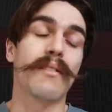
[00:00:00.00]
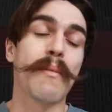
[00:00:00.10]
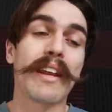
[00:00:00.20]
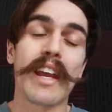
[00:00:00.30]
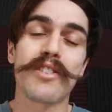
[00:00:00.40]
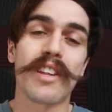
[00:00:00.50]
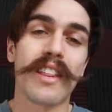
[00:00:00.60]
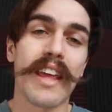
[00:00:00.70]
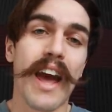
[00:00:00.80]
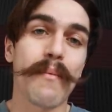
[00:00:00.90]
The medication
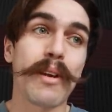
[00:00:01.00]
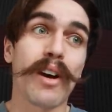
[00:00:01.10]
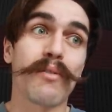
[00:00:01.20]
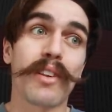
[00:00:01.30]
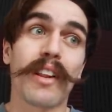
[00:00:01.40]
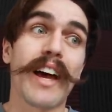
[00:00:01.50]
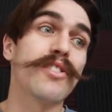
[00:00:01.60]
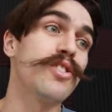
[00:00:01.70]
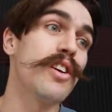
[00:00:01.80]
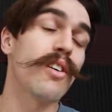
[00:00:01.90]
that they had me on for the
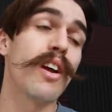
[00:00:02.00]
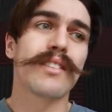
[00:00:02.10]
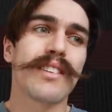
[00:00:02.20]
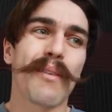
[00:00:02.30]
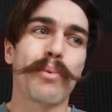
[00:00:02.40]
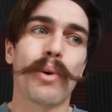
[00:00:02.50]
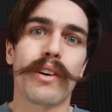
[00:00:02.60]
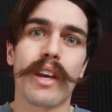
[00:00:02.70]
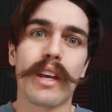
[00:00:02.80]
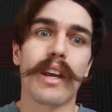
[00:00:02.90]
last year stopped
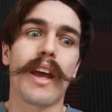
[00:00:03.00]
working,